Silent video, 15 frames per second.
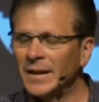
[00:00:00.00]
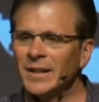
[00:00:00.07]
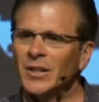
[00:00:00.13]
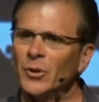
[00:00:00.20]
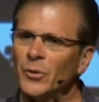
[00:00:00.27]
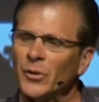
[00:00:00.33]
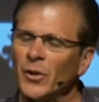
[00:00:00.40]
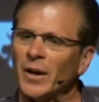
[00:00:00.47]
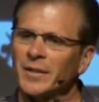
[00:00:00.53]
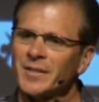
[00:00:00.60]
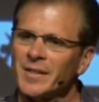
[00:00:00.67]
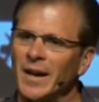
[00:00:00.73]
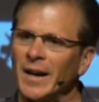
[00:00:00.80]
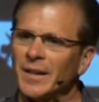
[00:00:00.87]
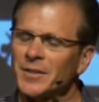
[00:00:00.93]
You thought
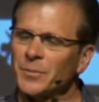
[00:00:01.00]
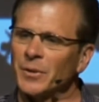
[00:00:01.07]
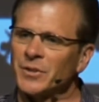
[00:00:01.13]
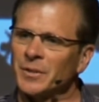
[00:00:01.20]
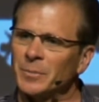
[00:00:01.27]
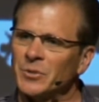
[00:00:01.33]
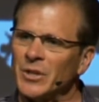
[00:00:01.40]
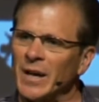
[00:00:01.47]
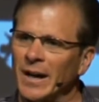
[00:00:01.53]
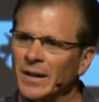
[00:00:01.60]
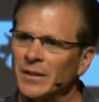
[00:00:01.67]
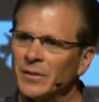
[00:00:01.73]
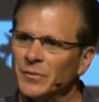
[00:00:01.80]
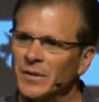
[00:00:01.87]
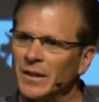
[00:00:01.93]
science was
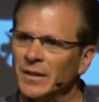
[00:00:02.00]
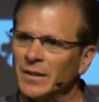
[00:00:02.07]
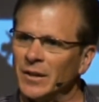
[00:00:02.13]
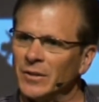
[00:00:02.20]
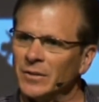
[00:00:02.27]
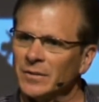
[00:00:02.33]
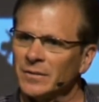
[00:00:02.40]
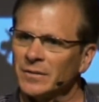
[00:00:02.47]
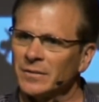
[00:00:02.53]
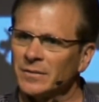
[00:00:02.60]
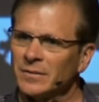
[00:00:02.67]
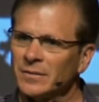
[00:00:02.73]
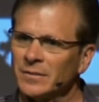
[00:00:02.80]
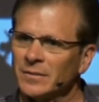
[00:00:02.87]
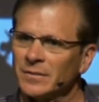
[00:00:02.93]
objective, didn't you?
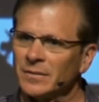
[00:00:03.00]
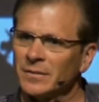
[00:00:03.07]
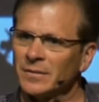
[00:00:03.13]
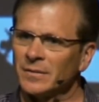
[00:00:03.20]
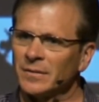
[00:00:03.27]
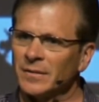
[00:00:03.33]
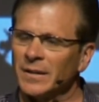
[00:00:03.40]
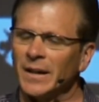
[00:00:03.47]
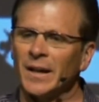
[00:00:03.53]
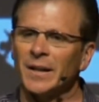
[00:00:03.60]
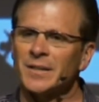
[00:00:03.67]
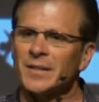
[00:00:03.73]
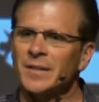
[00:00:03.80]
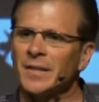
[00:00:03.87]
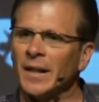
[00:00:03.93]

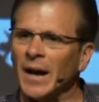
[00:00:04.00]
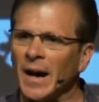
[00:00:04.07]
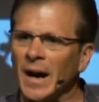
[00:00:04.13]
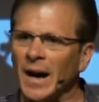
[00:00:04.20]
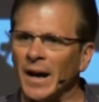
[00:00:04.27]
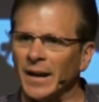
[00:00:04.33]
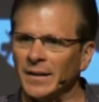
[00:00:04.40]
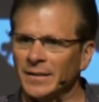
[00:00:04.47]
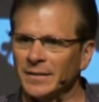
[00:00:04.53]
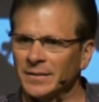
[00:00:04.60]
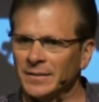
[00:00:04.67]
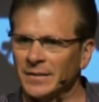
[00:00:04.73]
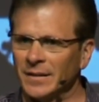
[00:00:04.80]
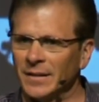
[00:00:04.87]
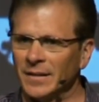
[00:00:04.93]
It's not.
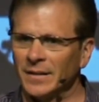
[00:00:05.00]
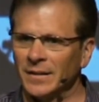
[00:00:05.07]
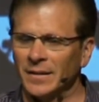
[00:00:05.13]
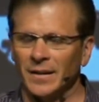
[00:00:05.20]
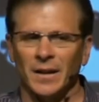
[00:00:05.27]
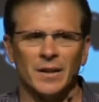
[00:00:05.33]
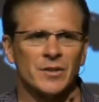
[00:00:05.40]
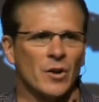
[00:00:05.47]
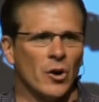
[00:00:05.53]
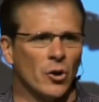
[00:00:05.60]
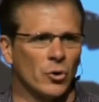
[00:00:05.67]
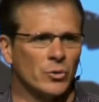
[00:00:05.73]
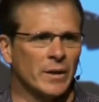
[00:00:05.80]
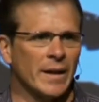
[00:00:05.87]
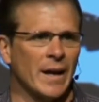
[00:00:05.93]
It's
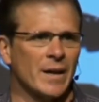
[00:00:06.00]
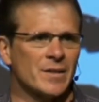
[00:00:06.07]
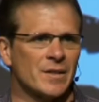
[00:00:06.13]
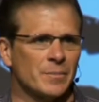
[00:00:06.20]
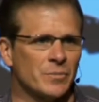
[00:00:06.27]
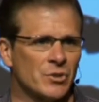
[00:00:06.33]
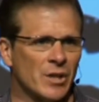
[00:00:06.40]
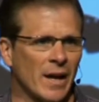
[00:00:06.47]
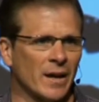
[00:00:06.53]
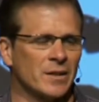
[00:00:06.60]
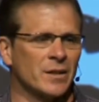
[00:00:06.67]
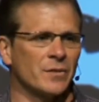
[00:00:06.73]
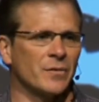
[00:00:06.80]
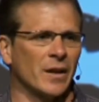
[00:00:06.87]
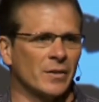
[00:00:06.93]
only as
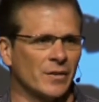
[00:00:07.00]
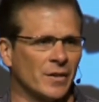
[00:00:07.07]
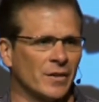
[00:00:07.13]
objective as